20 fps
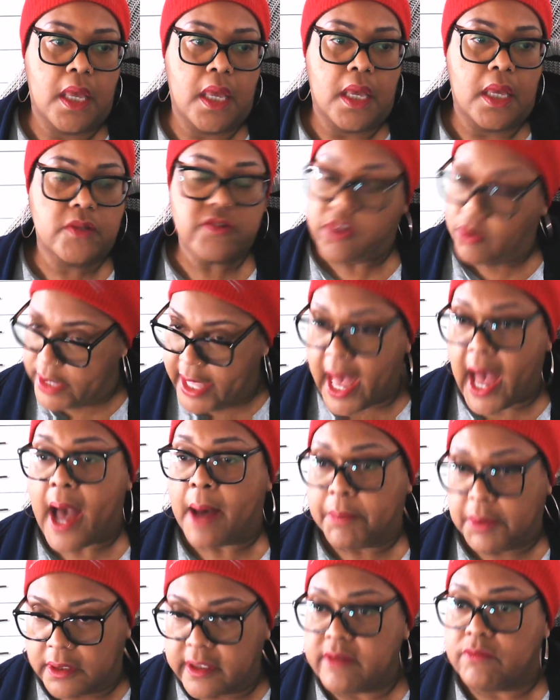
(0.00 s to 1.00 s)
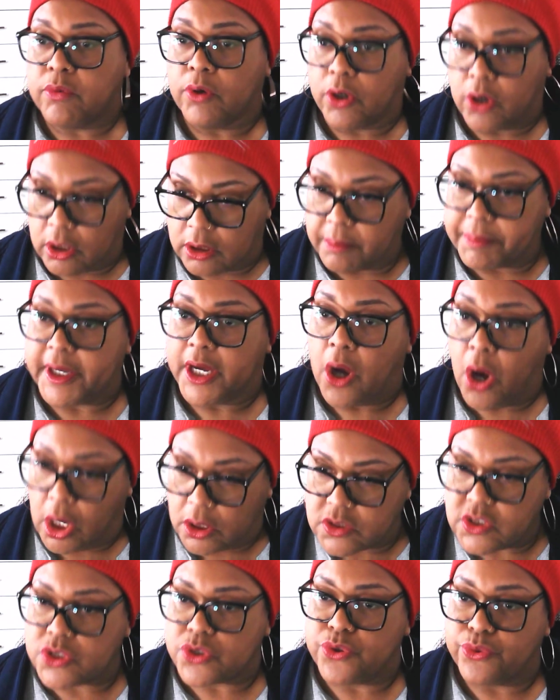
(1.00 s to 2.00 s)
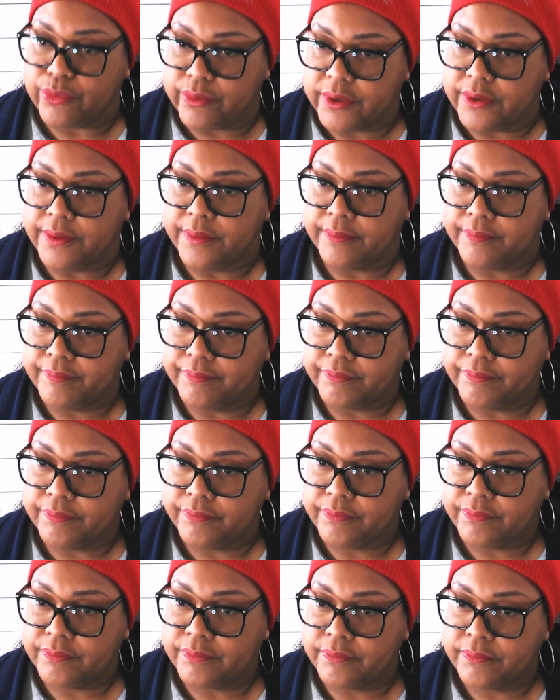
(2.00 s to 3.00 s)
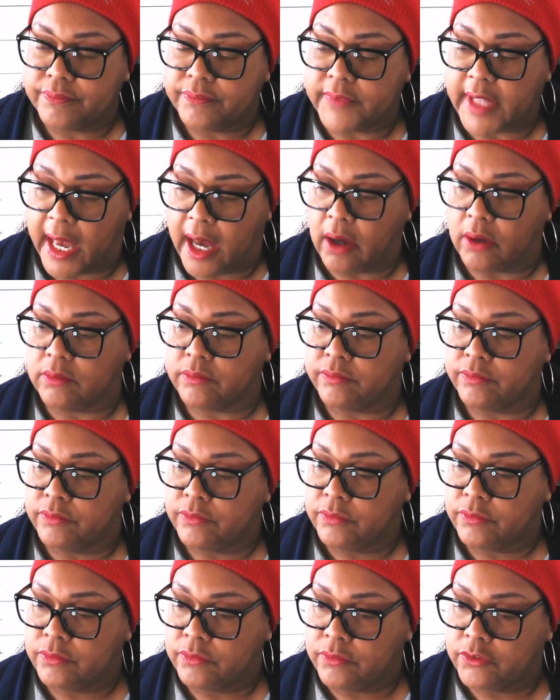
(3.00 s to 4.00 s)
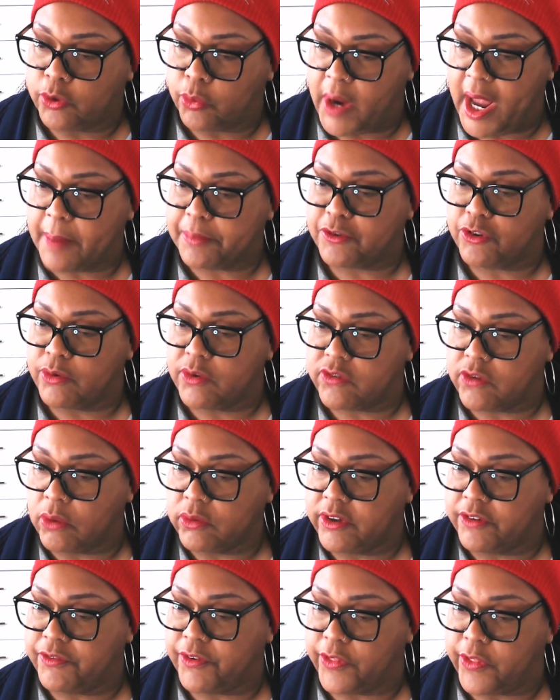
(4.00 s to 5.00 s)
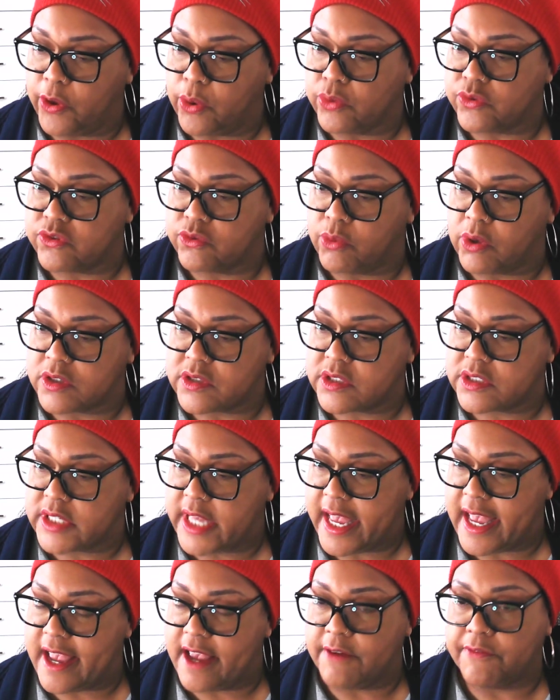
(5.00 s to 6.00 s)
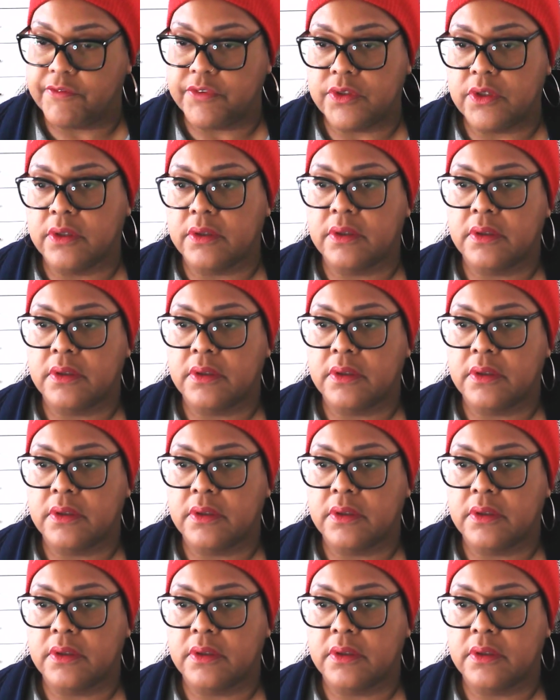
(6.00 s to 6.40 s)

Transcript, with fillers: So yeah, I believe we're going to be gone soon. Now, the rapture is only for those who are saved.